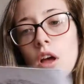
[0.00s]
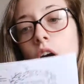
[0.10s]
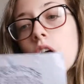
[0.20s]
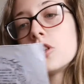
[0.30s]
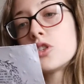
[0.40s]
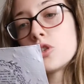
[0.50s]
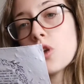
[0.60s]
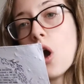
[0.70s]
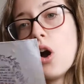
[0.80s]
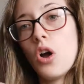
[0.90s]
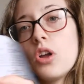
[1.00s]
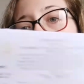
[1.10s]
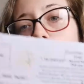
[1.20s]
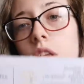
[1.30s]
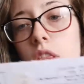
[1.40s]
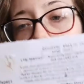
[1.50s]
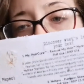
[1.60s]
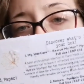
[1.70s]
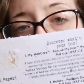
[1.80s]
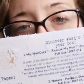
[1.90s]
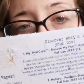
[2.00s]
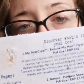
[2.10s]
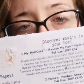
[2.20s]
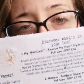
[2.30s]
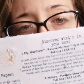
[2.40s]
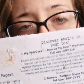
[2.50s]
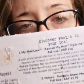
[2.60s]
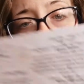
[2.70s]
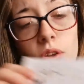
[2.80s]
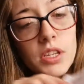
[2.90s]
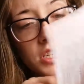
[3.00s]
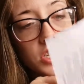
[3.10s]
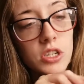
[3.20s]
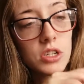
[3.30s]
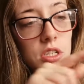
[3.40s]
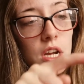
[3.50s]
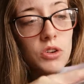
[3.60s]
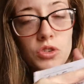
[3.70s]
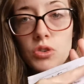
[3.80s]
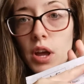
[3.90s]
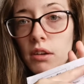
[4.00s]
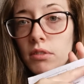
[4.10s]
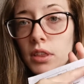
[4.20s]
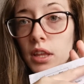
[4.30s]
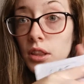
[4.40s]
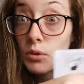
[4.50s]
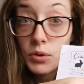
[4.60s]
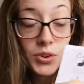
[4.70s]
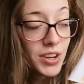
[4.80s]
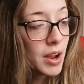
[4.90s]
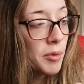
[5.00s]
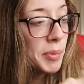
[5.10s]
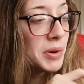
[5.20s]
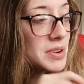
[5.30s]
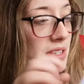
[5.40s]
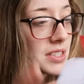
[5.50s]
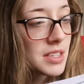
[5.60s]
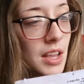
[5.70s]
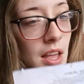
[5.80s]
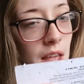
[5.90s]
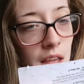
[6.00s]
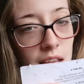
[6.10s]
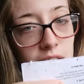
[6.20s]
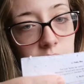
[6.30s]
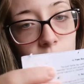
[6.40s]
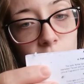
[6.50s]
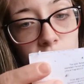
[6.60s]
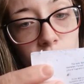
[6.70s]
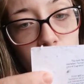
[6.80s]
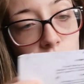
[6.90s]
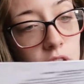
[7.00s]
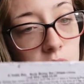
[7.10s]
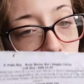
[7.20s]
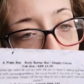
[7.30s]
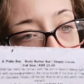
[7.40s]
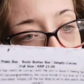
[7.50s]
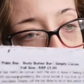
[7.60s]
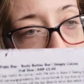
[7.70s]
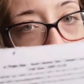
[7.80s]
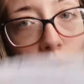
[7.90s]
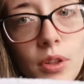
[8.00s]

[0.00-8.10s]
So this is, this tells you everything that we've got in our box. It's very strange paper though.